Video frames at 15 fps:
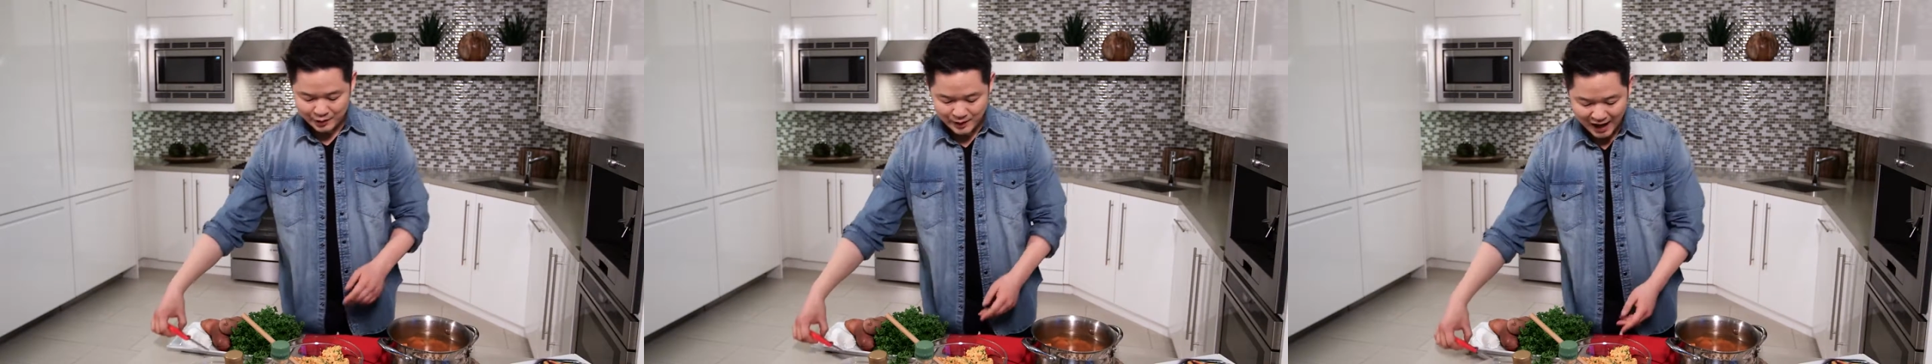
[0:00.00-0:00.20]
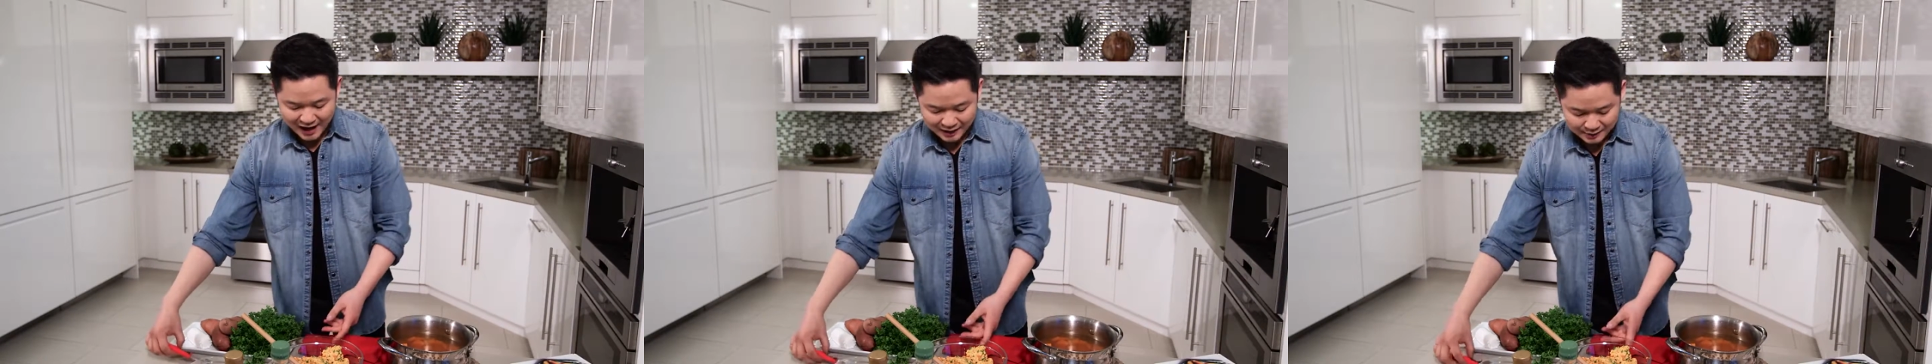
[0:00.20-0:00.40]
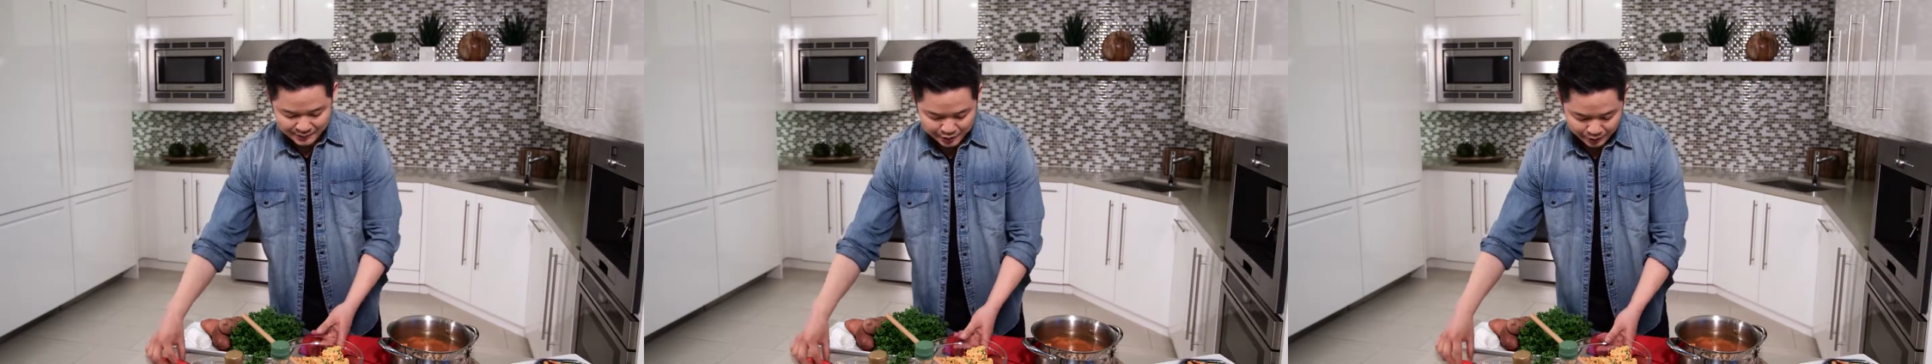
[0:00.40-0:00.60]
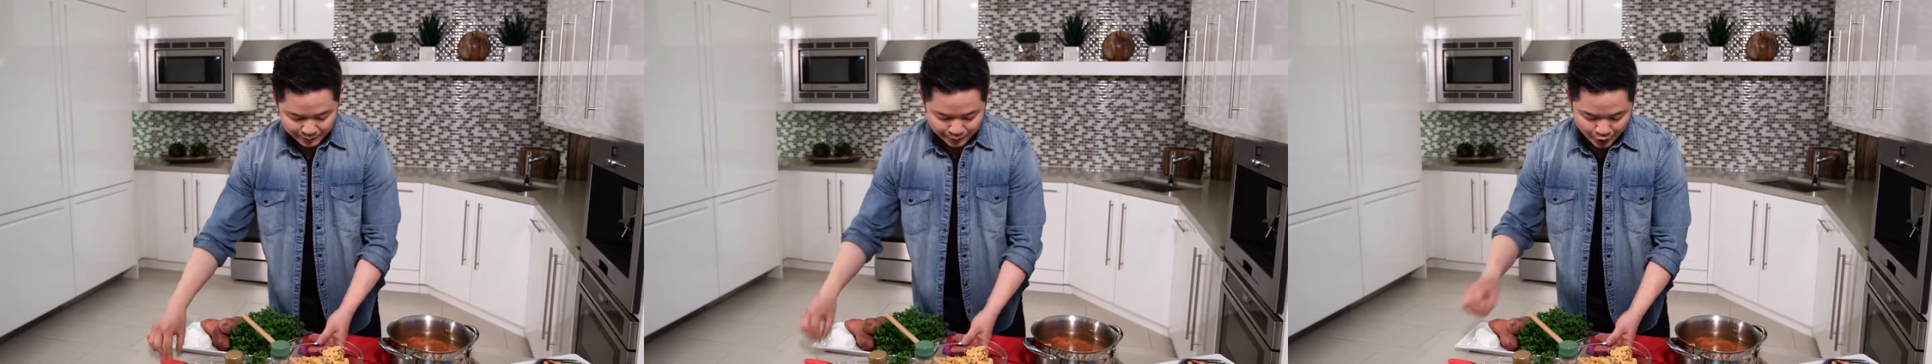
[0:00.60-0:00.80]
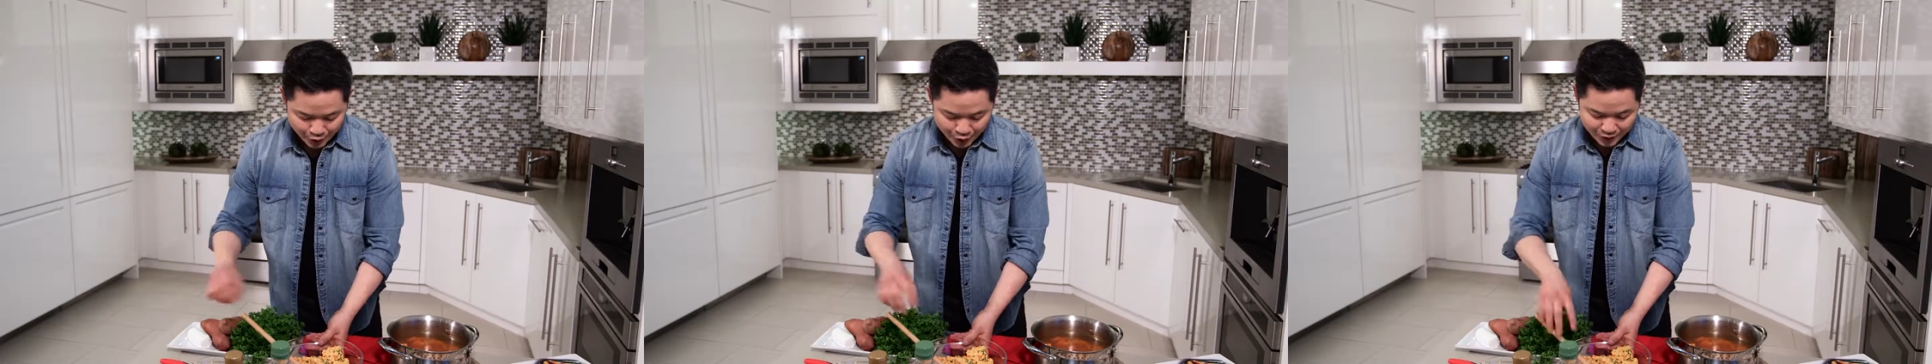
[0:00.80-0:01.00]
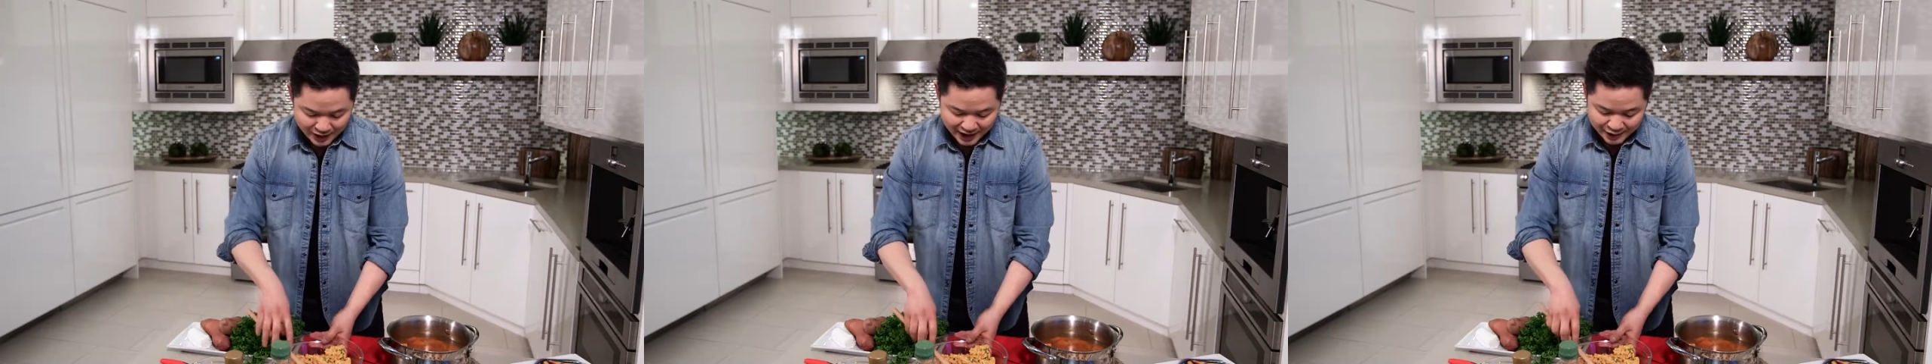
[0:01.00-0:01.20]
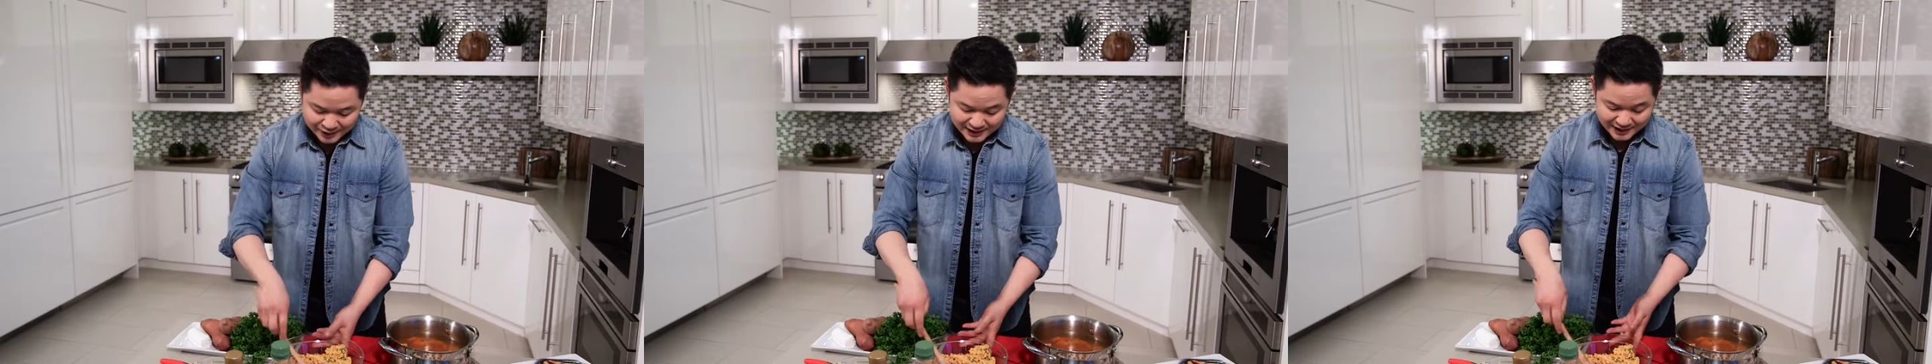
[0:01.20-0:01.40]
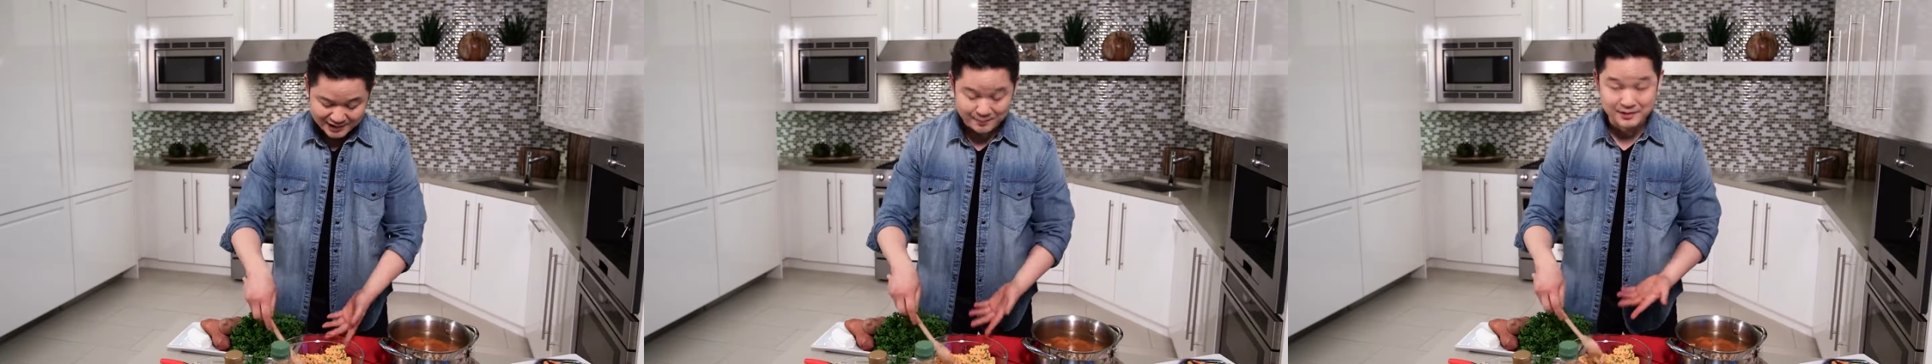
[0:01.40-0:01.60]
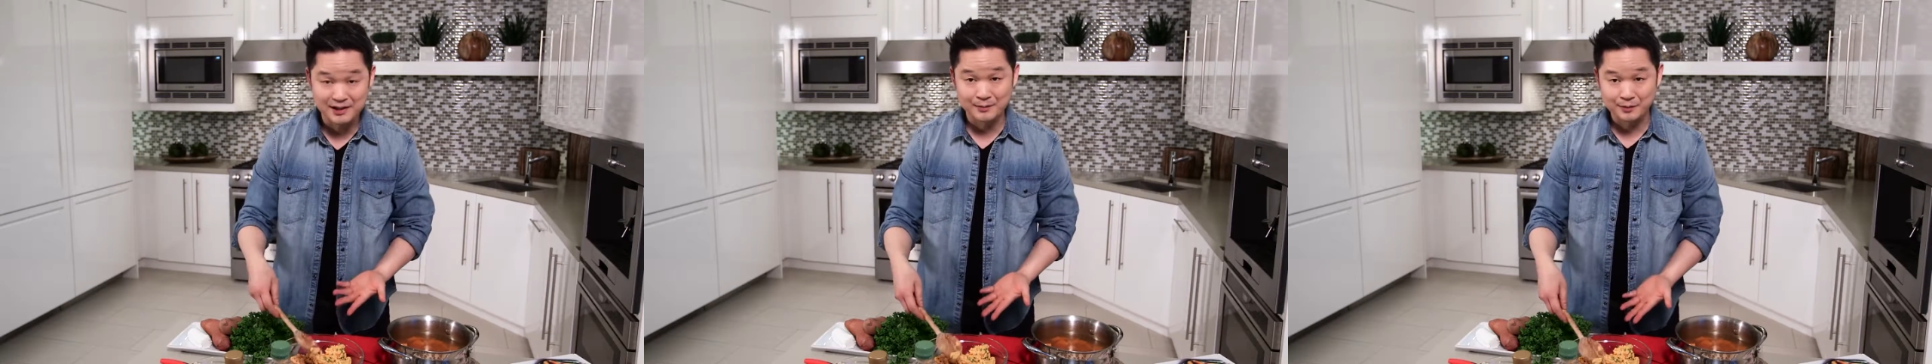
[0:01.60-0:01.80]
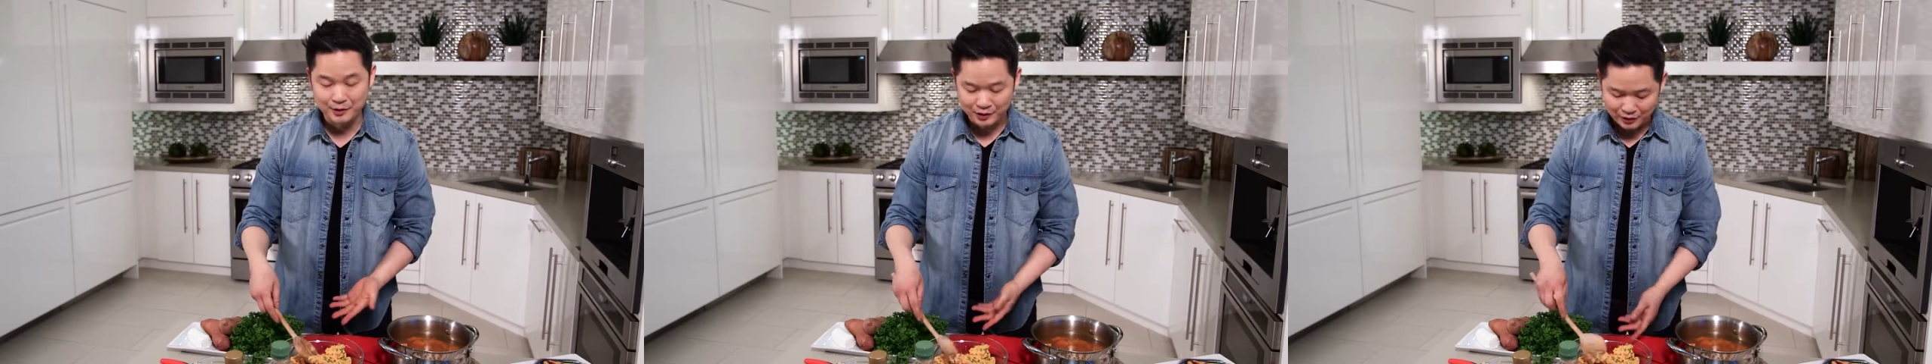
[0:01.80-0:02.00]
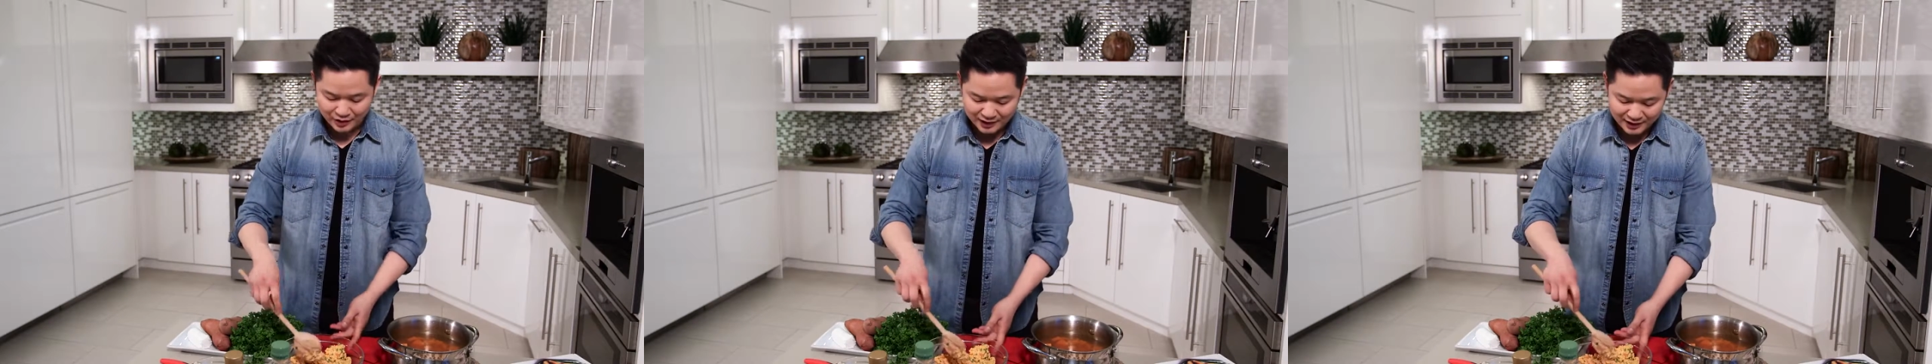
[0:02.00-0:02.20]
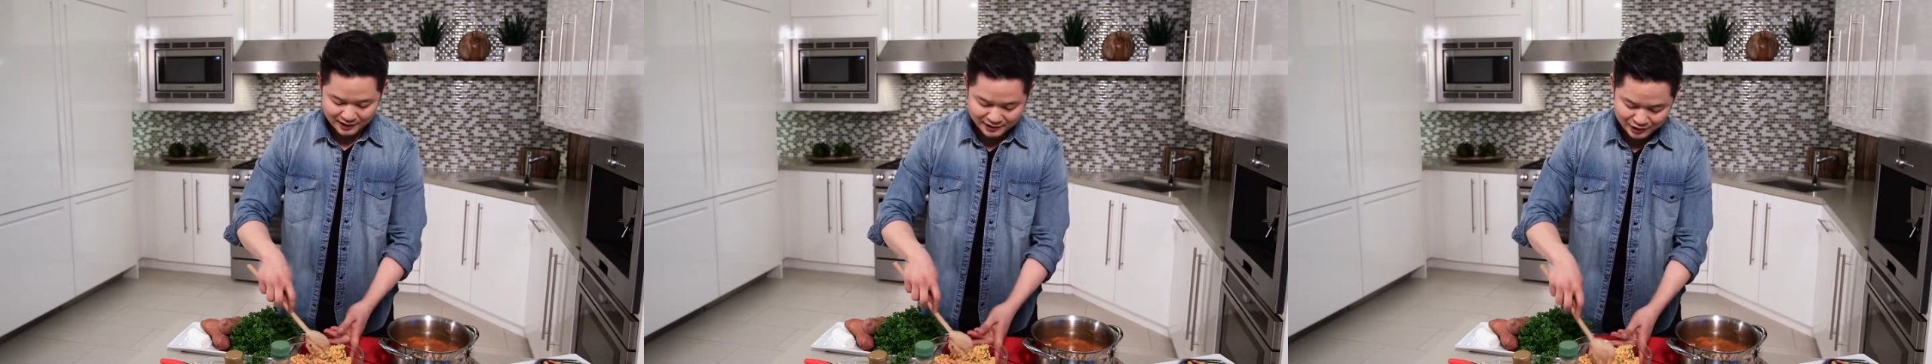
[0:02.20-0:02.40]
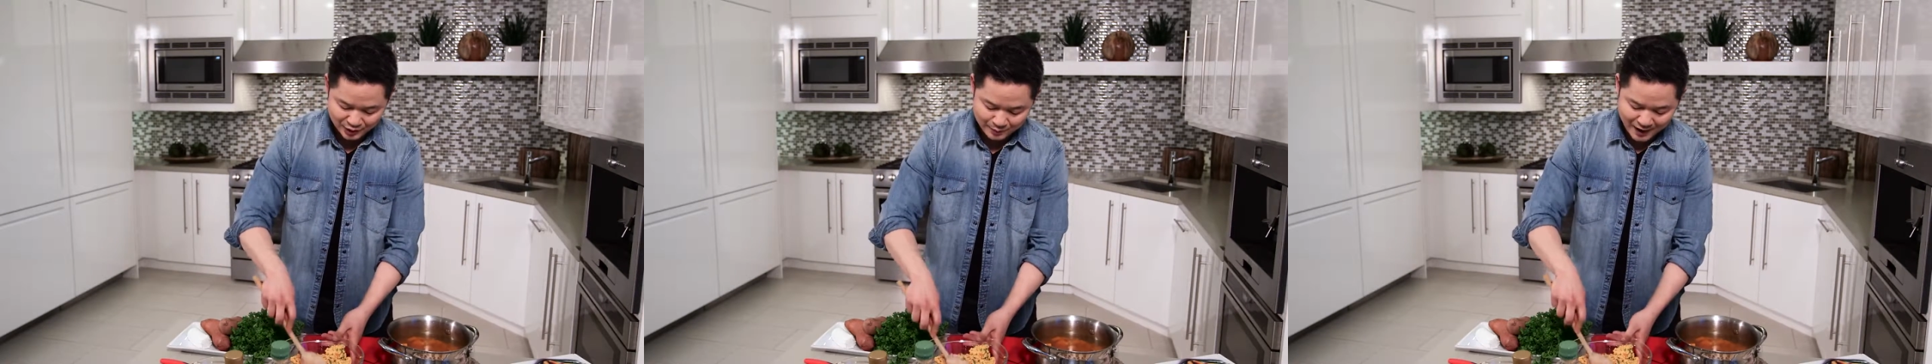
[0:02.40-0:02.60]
you add them to a bowl and you take some simple ingredients. you